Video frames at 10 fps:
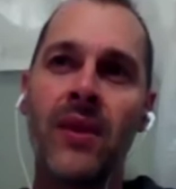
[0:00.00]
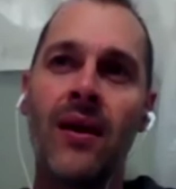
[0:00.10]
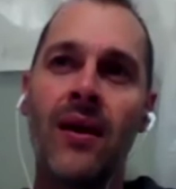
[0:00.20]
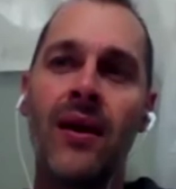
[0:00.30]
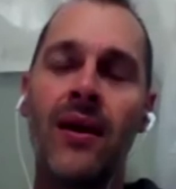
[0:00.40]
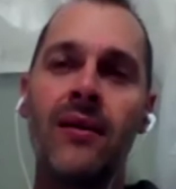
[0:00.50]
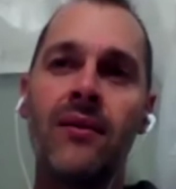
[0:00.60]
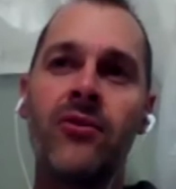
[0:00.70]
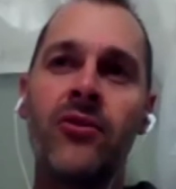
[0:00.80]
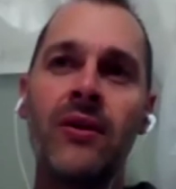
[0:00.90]
And
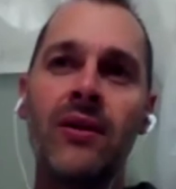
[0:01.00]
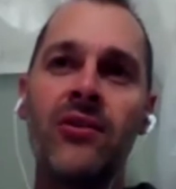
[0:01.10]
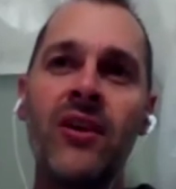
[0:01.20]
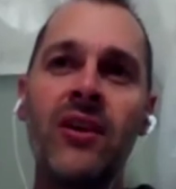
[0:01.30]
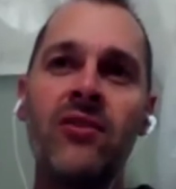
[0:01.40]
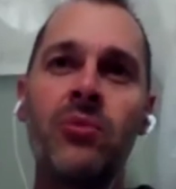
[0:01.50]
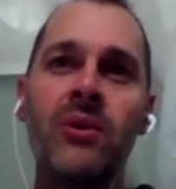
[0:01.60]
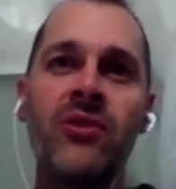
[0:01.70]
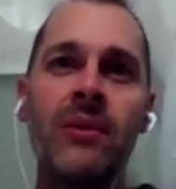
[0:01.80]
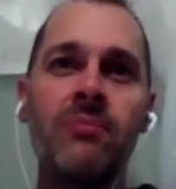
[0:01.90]
so in a sense, we
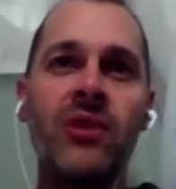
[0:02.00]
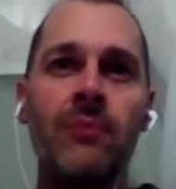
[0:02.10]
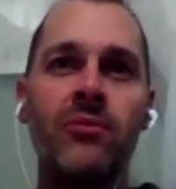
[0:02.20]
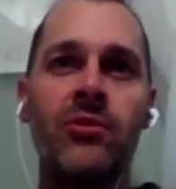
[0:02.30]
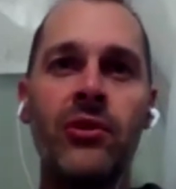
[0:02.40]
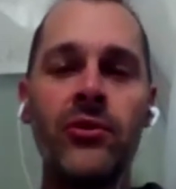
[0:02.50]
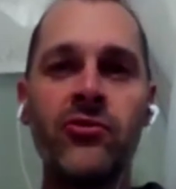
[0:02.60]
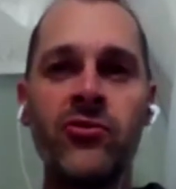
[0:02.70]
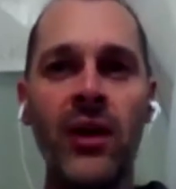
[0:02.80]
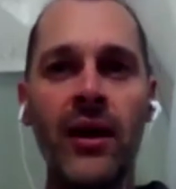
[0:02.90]
sometimes lose
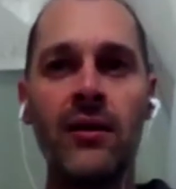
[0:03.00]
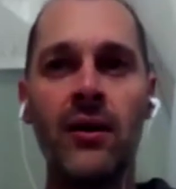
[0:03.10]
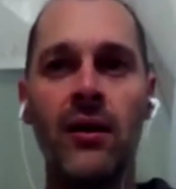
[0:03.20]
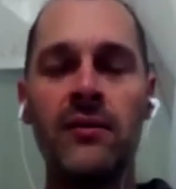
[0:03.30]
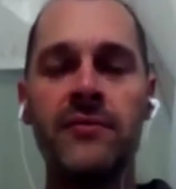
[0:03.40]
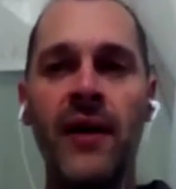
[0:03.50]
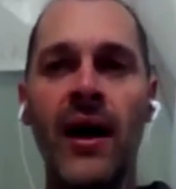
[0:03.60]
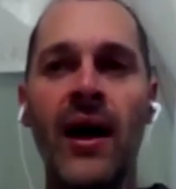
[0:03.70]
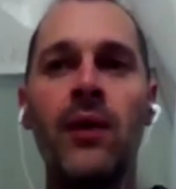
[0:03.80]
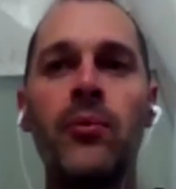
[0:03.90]
track of
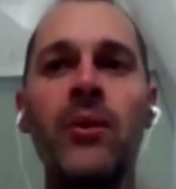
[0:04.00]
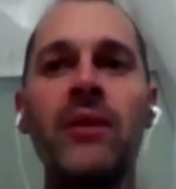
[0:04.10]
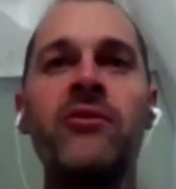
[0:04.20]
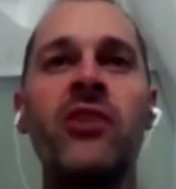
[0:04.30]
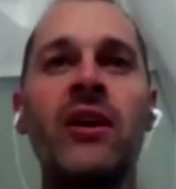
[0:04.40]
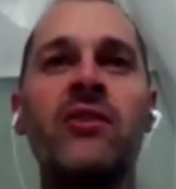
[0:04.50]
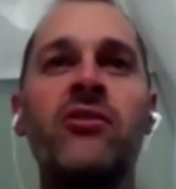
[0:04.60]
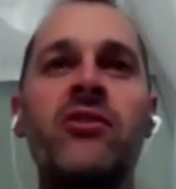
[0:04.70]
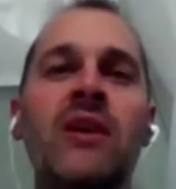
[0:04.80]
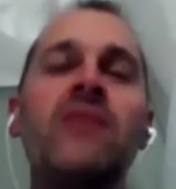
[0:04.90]
how we've changed
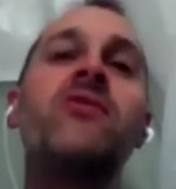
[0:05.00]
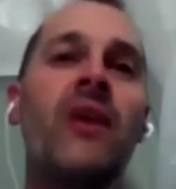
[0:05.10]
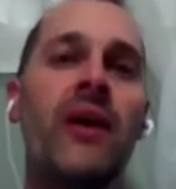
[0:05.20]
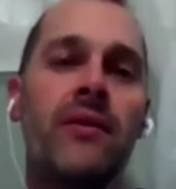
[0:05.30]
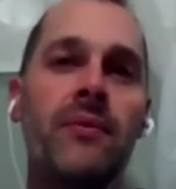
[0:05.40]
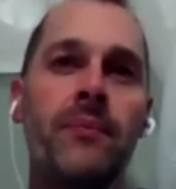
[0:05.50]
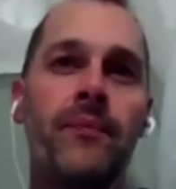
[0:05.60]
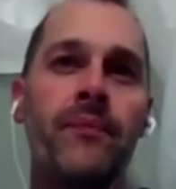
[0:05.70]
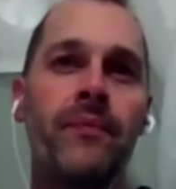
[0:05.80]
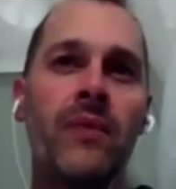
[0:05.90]
inside.
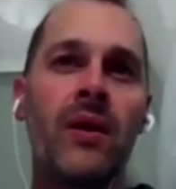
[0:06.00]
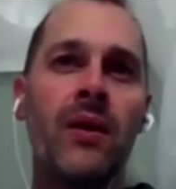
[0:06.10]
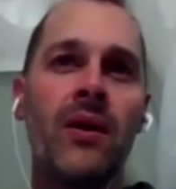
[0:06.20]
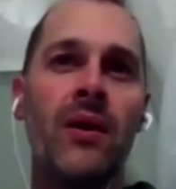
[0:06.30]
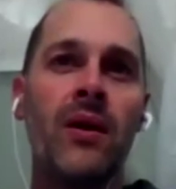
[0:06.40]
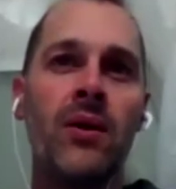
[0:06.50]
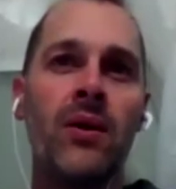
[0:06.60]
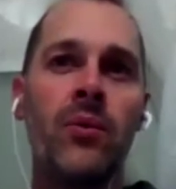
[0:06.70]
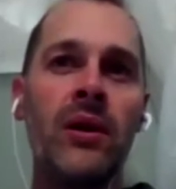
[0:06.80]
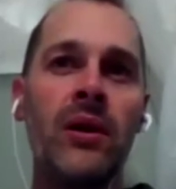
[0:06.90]

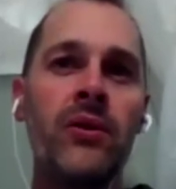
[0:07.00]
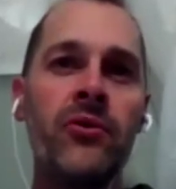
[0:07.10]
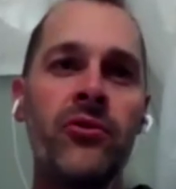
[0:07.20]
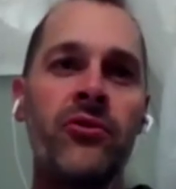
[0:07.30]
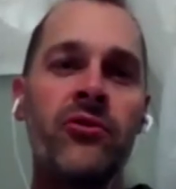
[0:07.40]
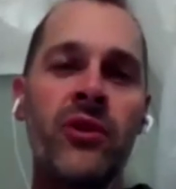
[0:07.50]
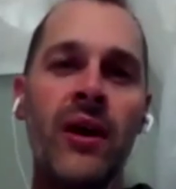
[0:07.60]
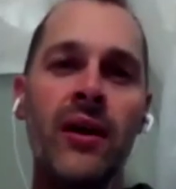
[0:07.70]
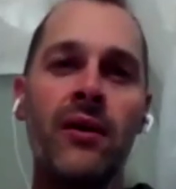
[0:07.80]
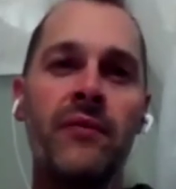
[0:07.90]
We lose
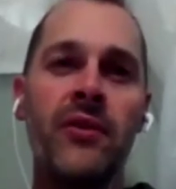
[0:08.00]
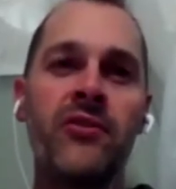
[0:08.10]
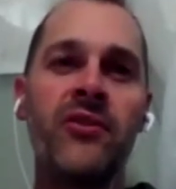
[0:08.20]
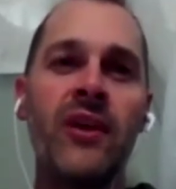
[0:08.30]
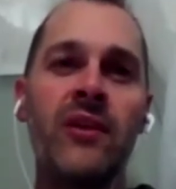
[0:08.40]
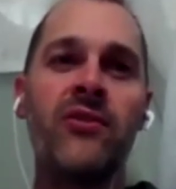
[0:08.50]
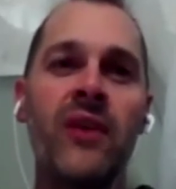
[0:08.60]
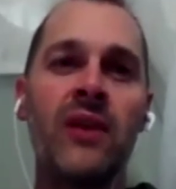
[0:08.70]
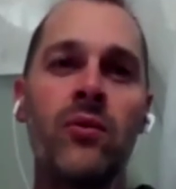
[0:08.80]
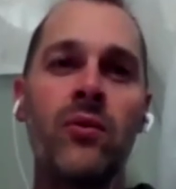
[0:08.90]
track of the sense
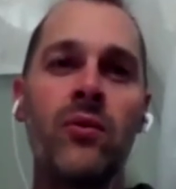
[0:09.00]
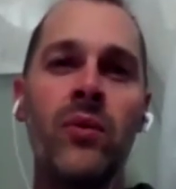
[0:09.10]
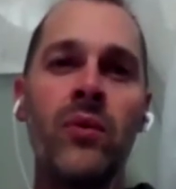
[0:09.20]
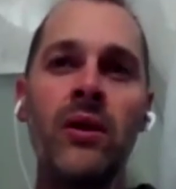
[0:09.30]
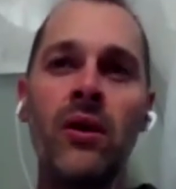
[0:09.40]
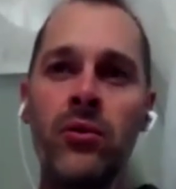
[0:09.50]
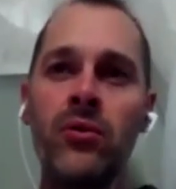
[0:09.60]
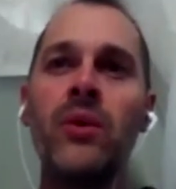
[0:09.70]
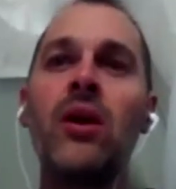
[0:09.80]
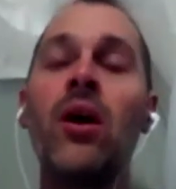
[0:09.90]
that we know who
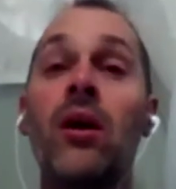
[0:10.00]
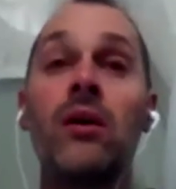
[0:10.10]
we are,